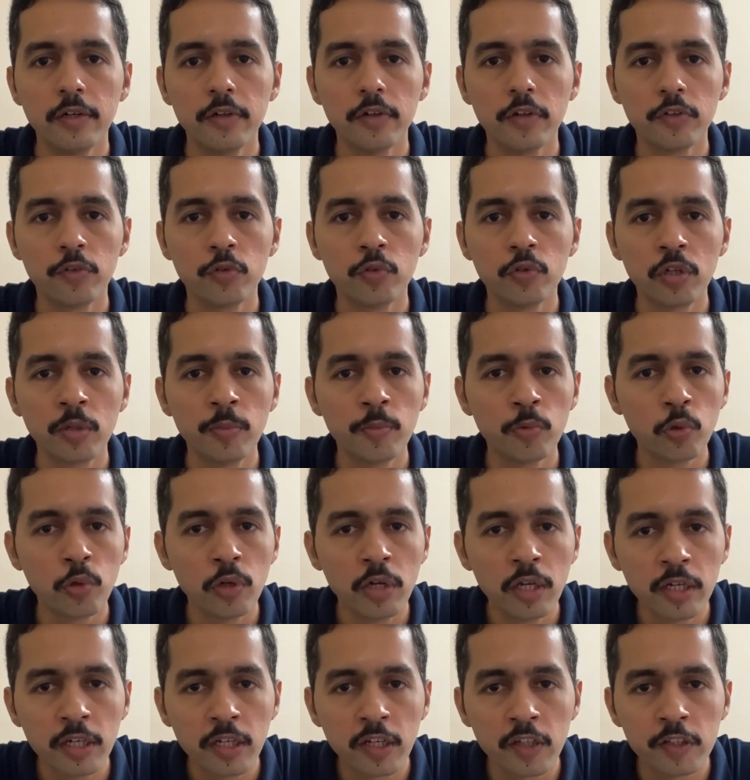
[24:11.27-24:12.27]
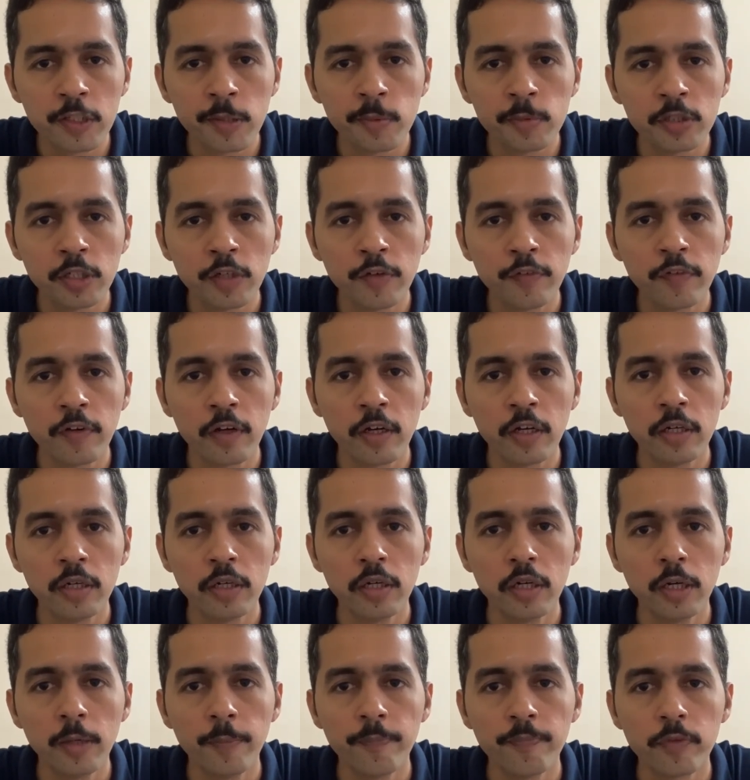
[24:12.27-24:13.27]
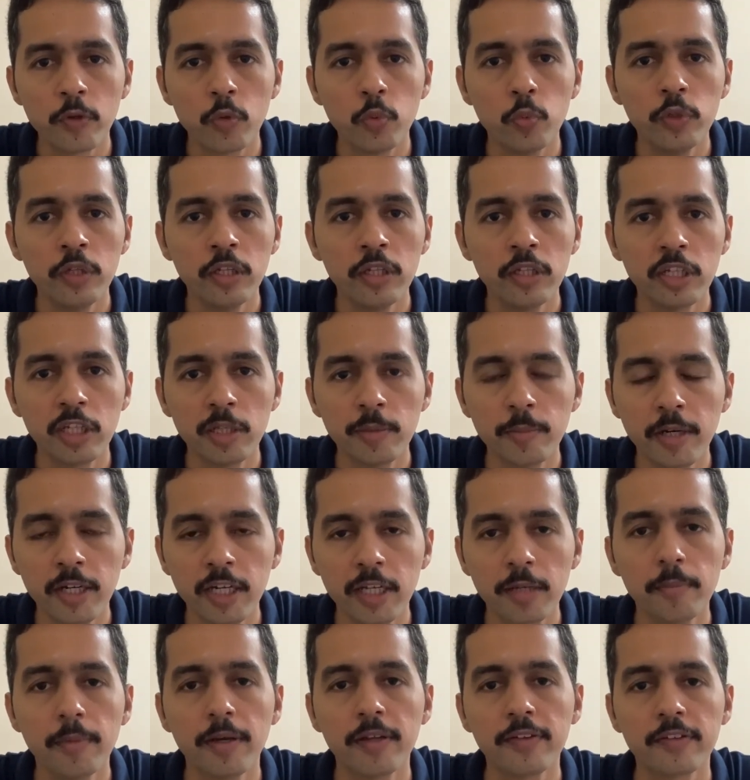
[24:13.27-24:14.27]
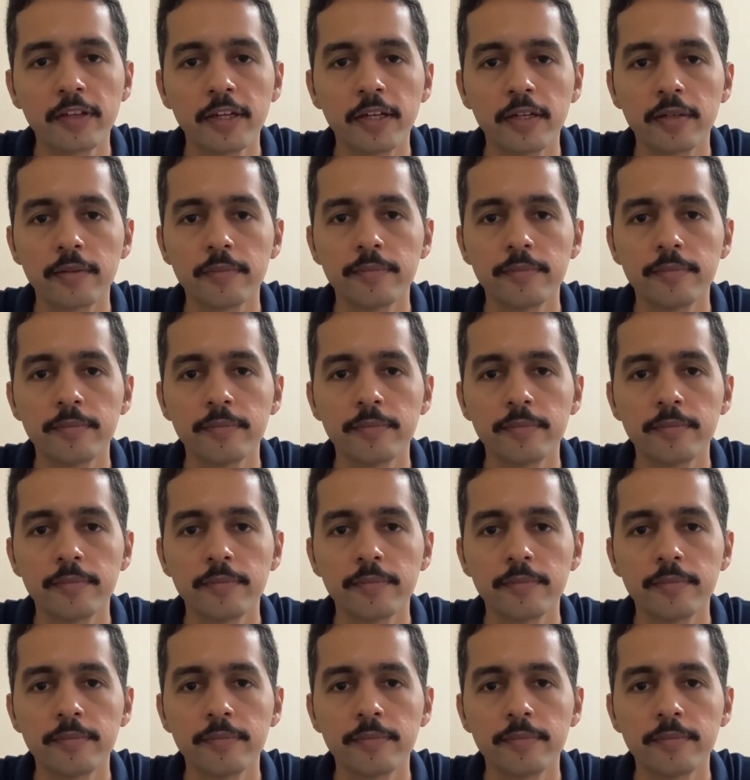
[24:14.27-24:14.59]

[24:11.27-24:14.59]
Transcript: Sundaram Rural and Consumption Fund within the thematic basket.